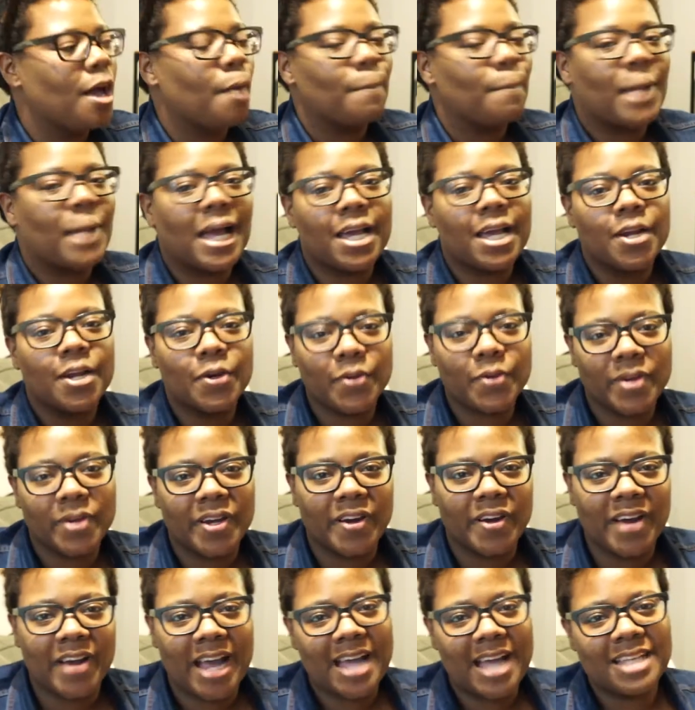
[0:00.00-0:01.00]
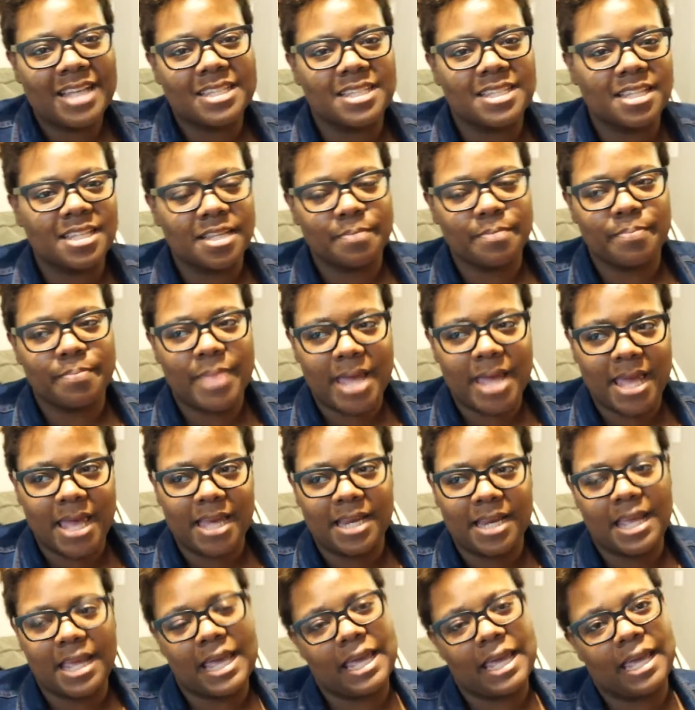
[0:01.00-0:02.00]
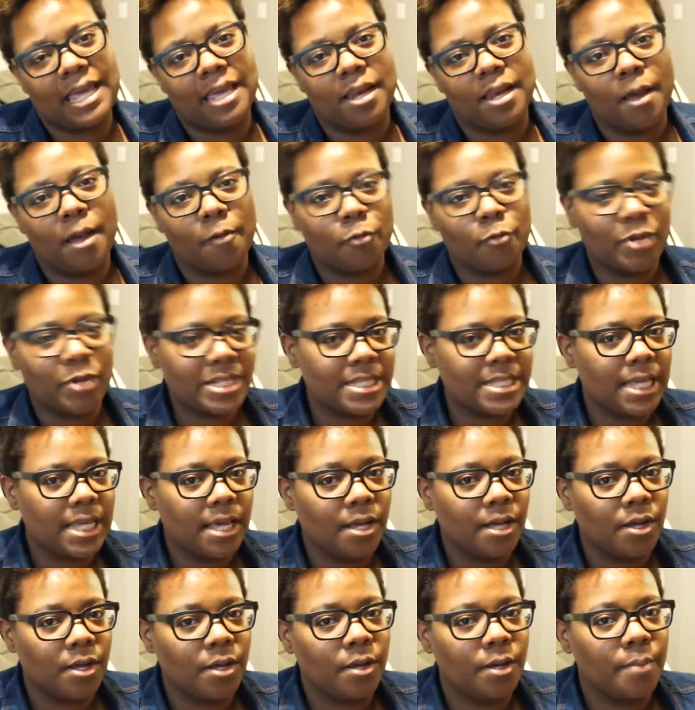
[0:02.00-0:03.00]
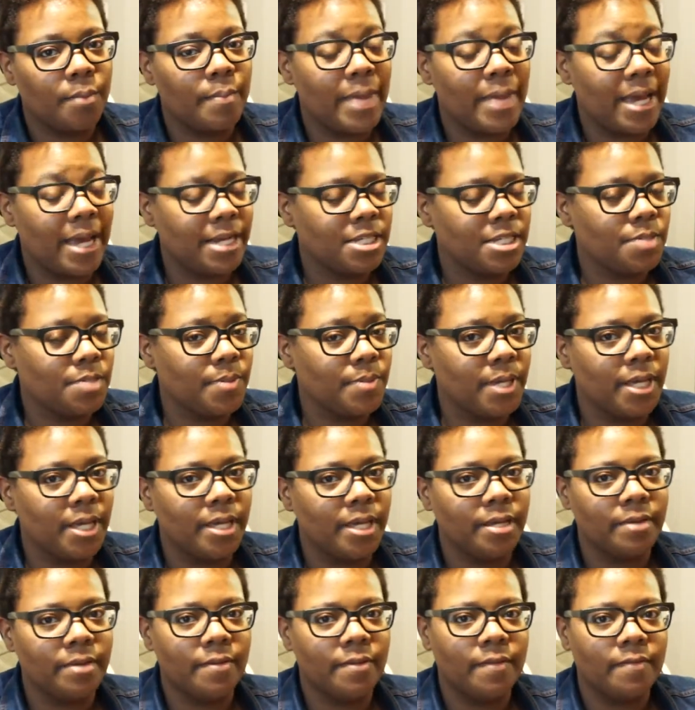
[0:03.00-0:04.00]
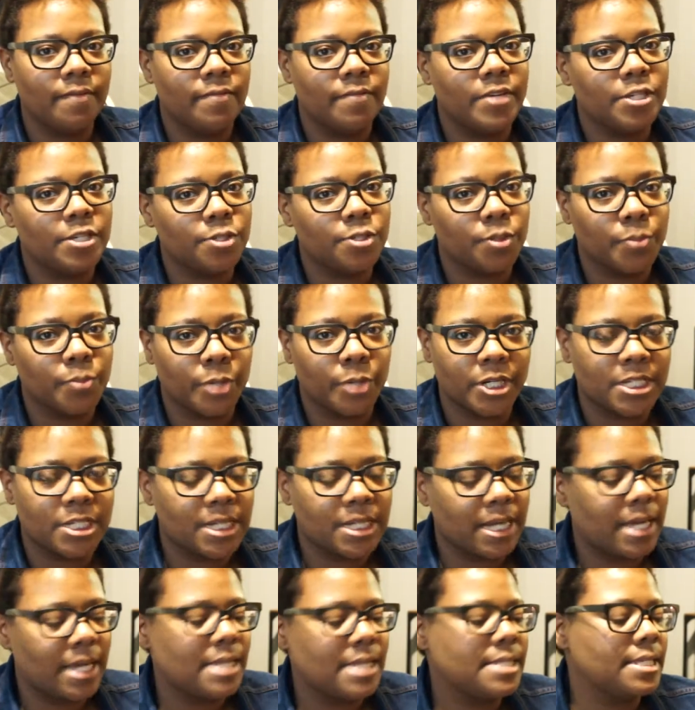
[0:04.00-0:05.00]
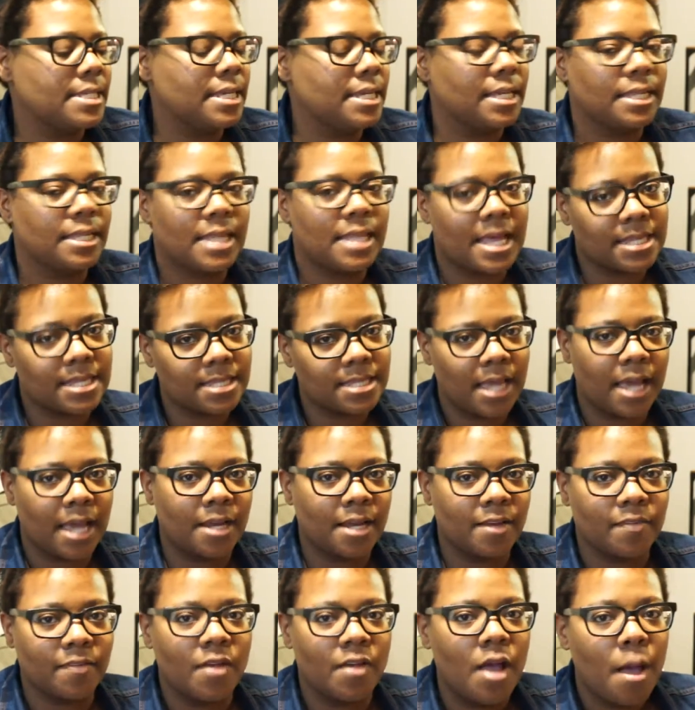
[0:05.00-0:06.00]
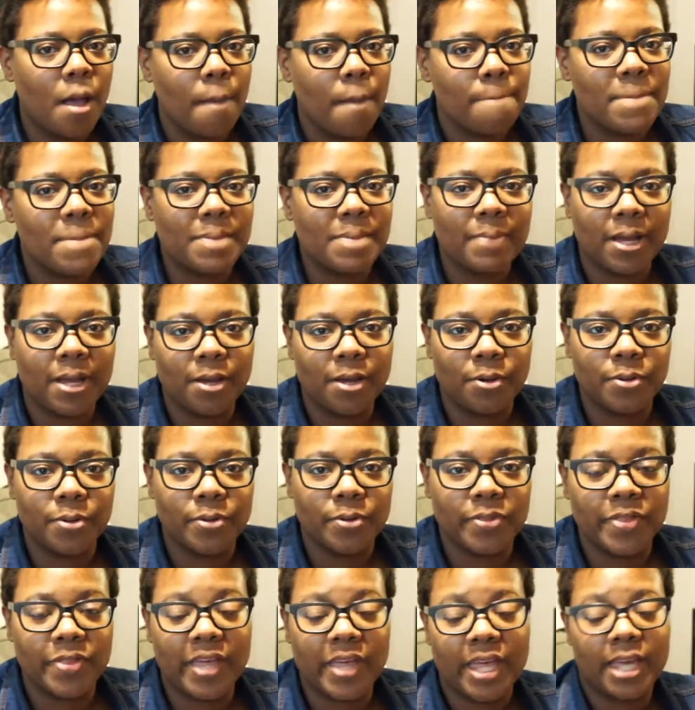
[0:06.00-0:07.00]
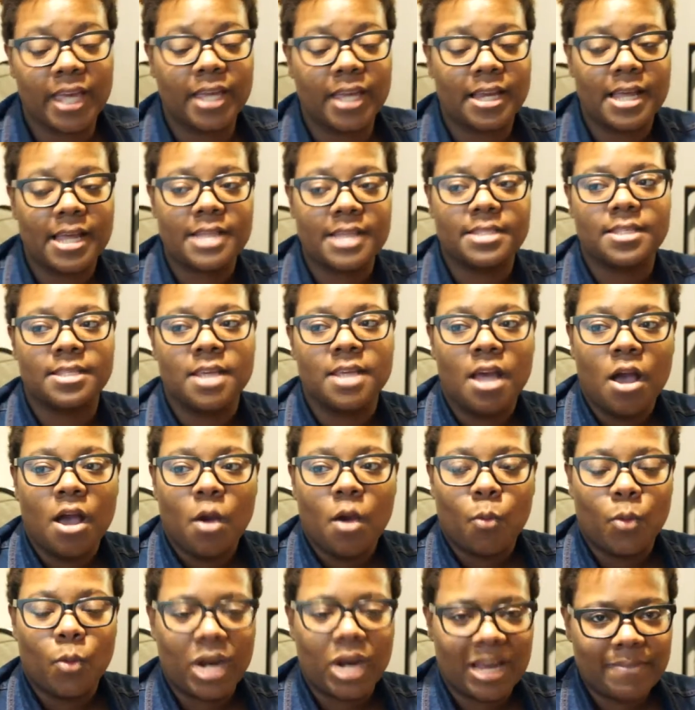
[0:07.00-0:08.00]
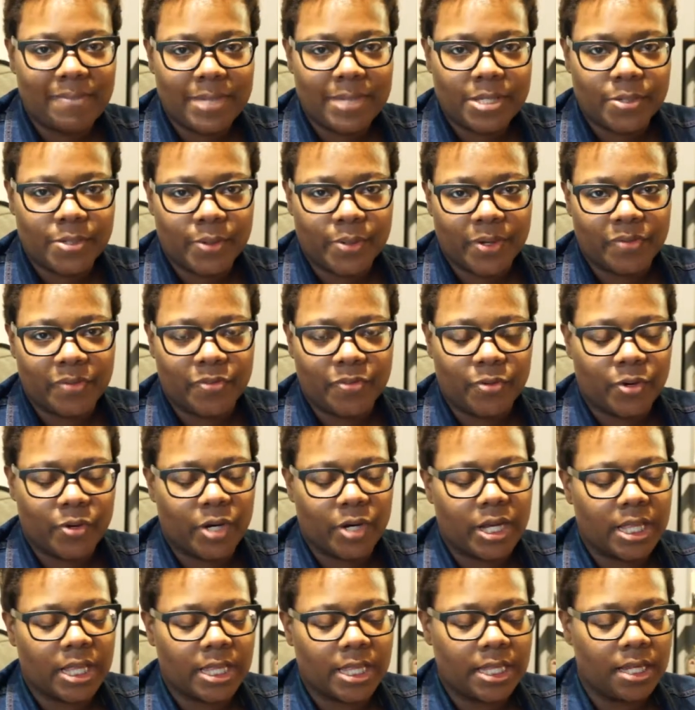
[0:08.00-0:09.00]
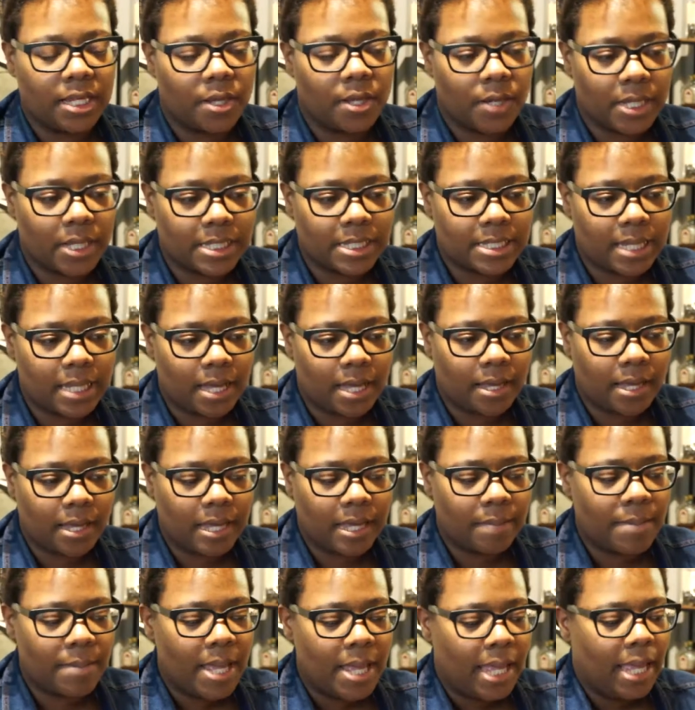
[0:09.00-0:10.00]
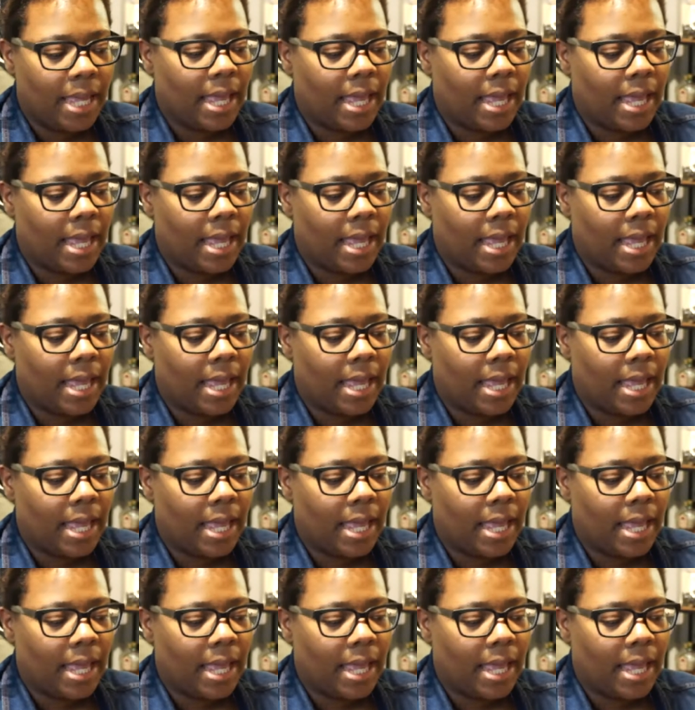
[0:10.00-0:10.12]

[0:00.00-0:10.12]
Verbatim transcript: My career has been in retail management, visual merchandising. That's kind of been my whole thing and that's what I've been doing for the longest time.